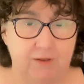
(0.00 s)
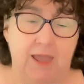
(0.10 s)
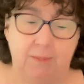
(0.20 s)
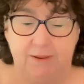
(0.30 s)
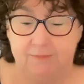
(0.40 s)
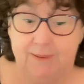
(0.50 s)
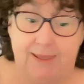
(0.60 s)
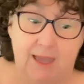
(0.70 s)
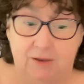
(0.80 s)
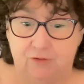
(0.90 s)
like, please pay
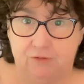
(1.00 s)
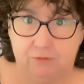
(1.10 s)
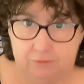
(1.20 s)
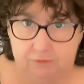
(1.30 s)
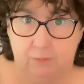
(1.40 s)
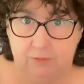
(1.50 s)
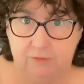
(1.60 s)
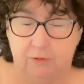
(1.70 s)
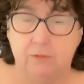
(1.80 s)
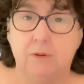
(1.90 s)
cash,
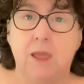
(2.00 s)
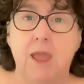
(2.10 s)
so-and-so.